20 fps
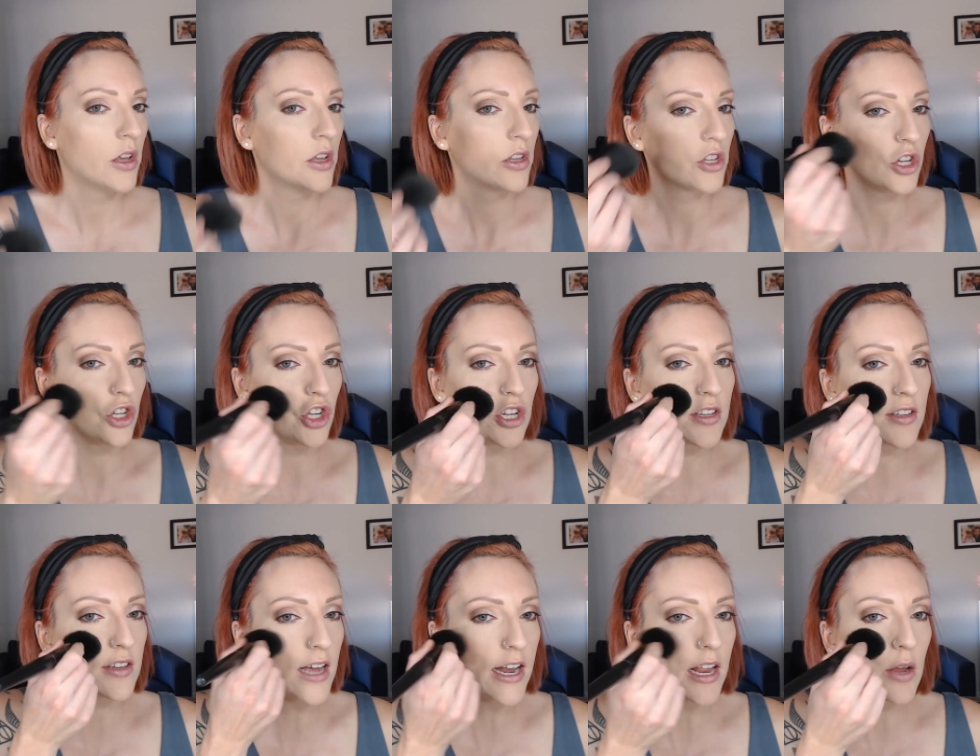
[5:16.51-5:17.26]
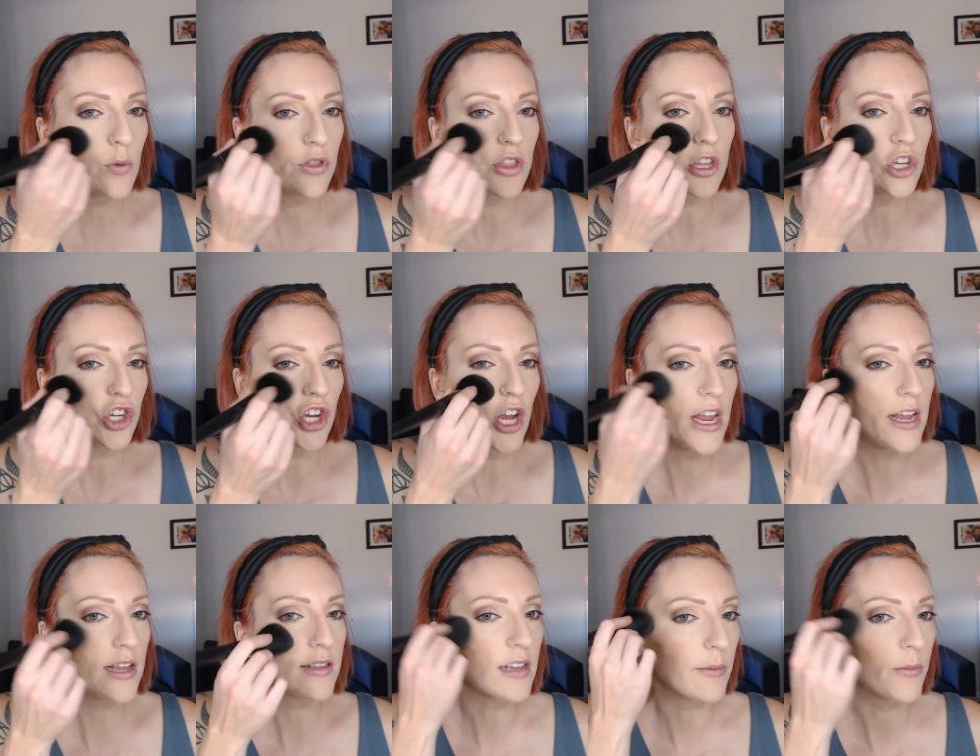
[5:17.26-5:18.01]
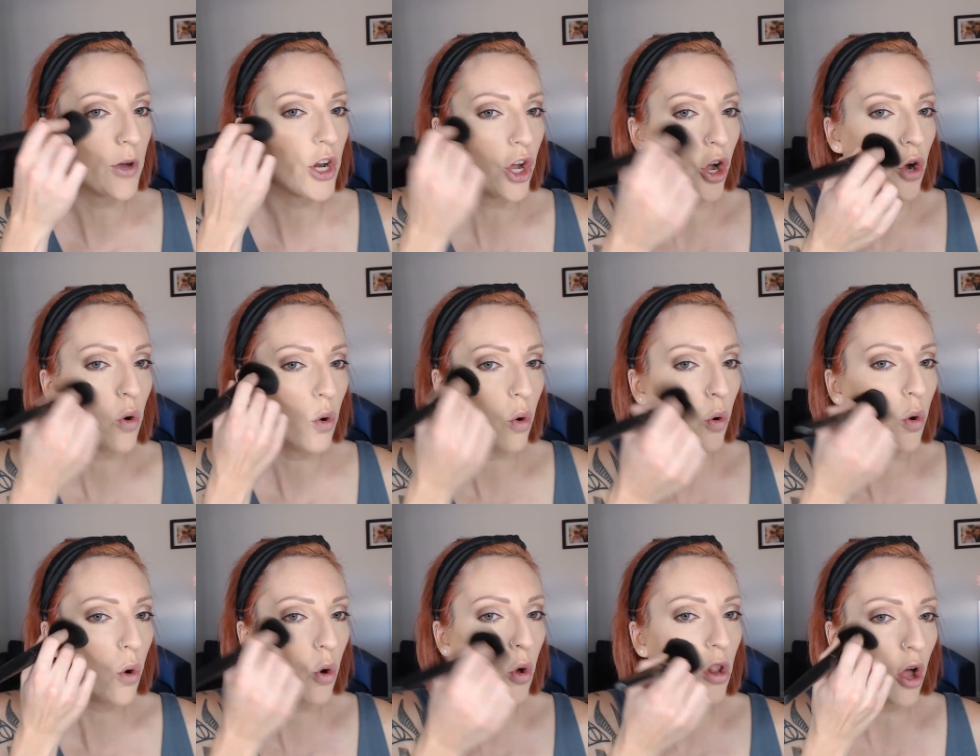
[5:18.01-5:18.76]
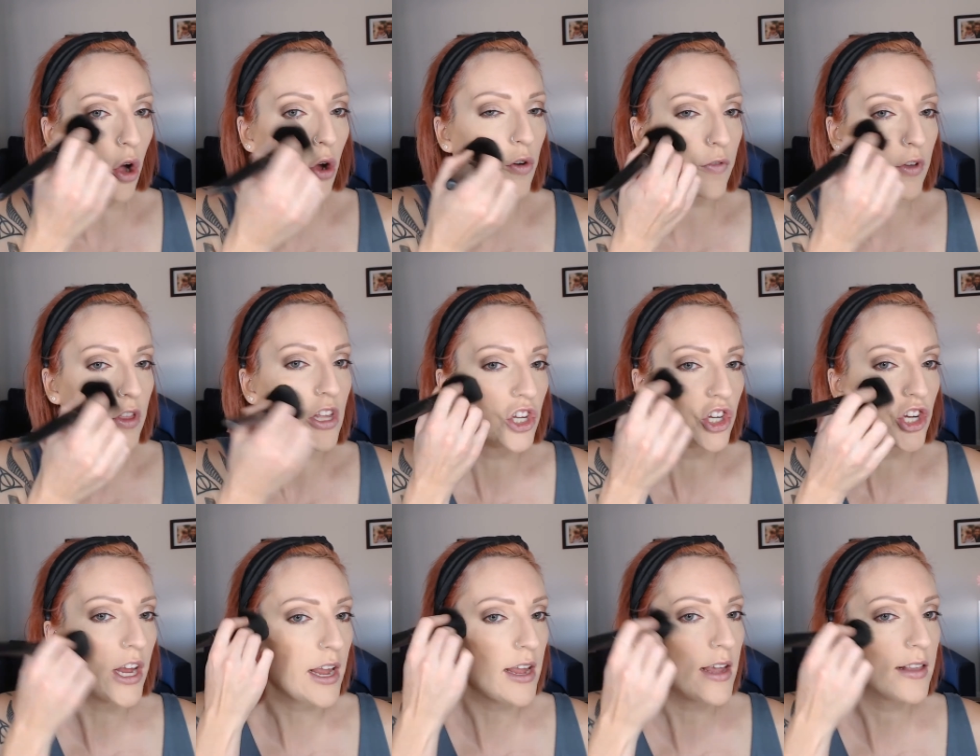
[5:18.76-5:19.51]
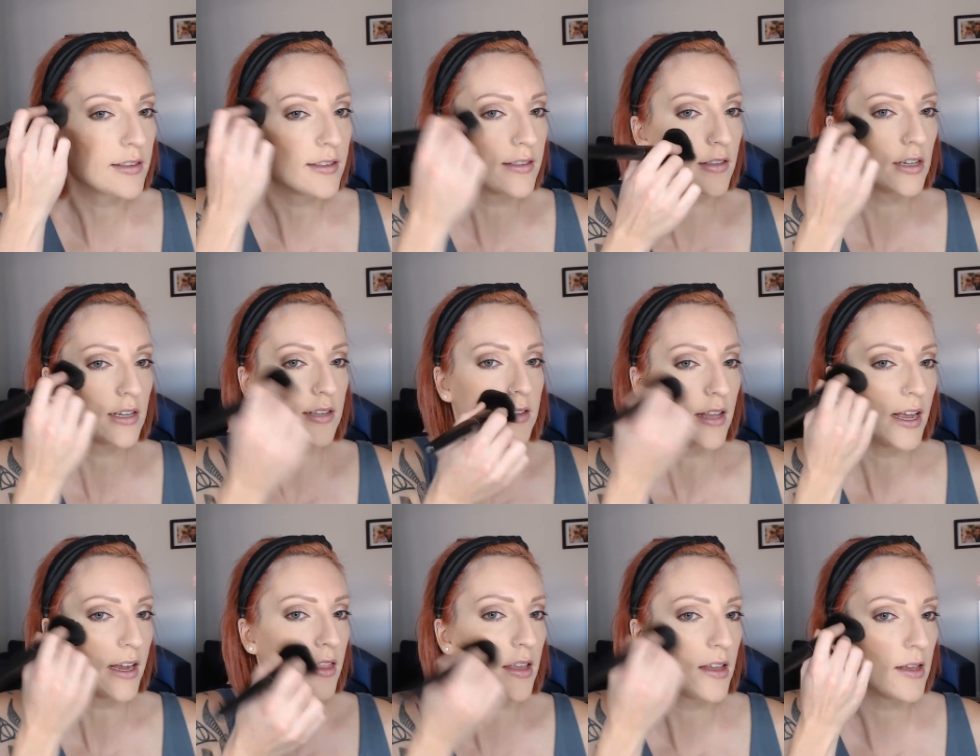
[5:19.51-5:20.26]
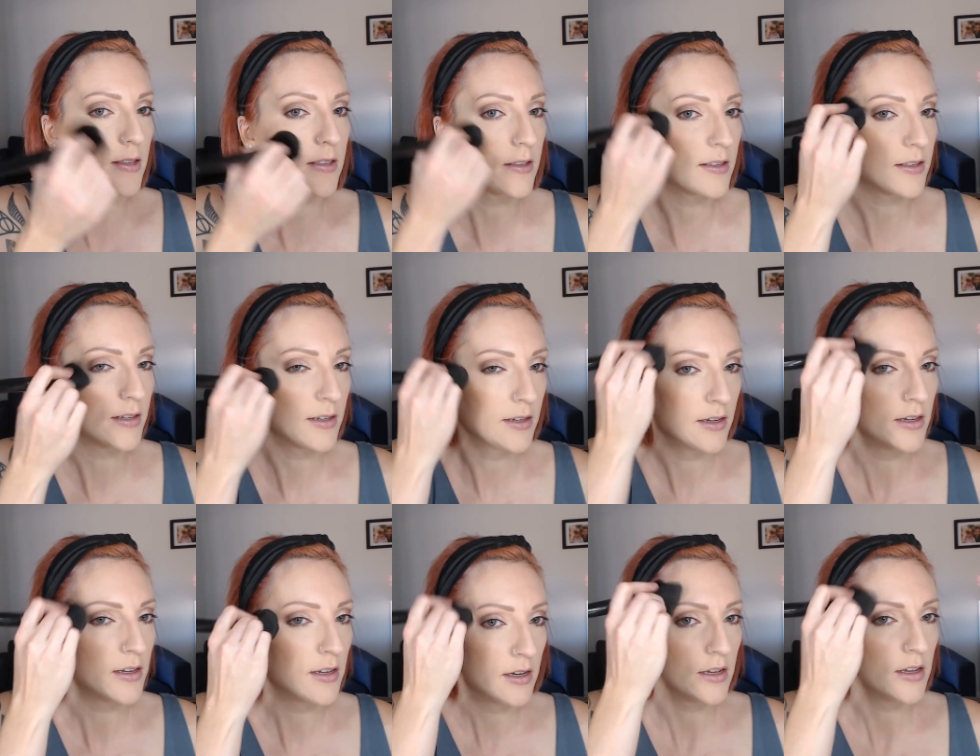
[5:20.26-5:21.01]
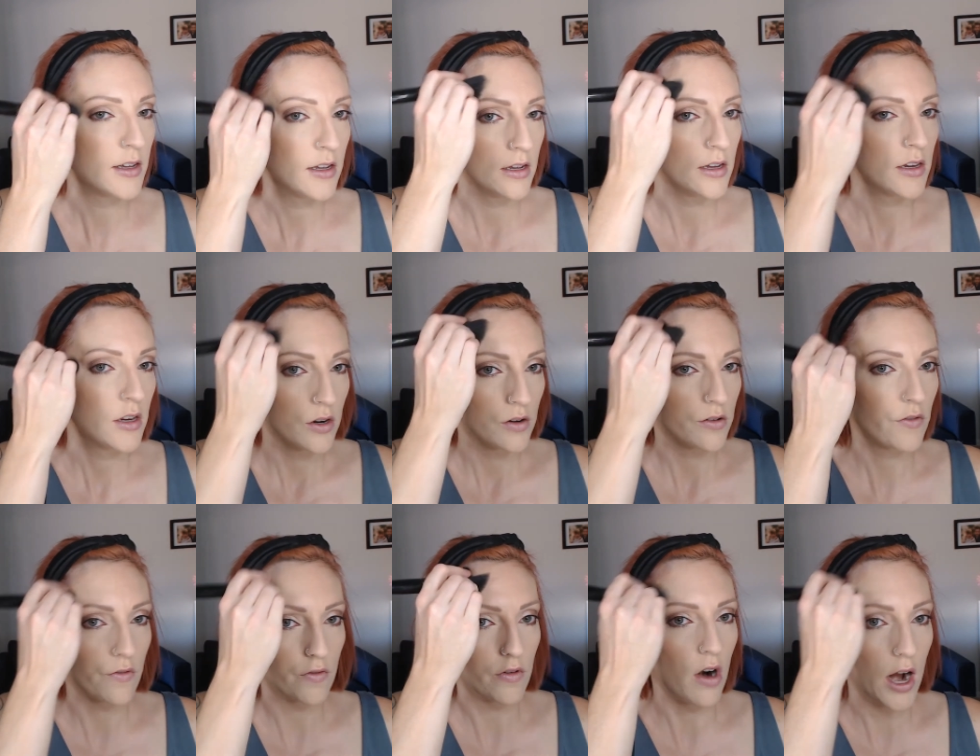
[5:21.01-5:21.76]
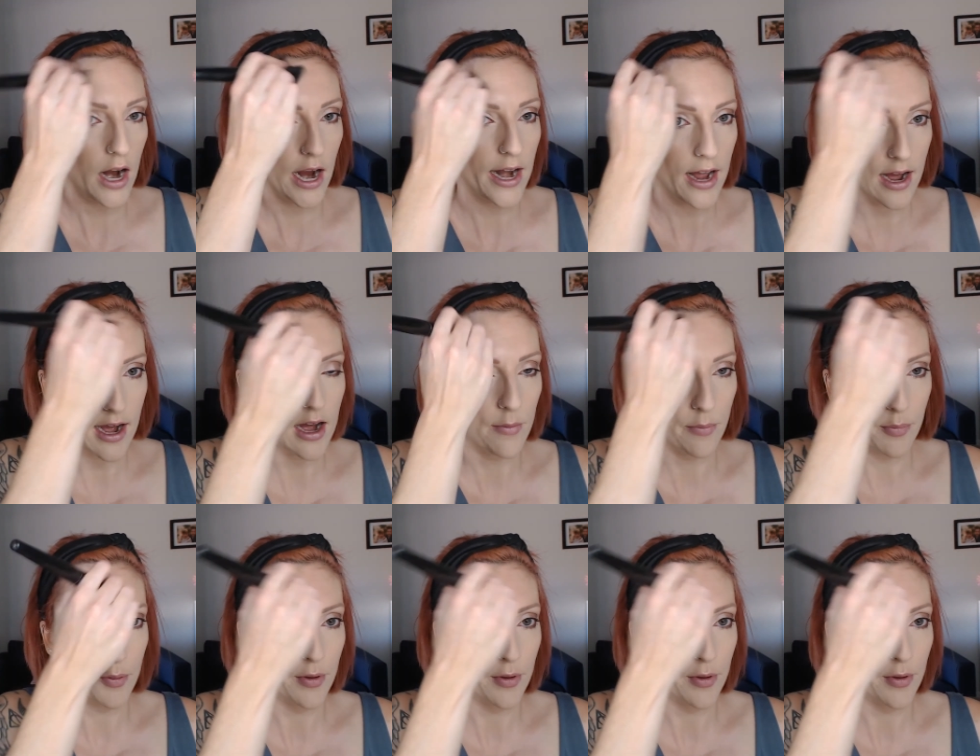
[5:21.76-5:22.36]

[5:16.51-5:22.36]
So just starting with the cheeks, I'm going to go all over the cheeks, just like this, right up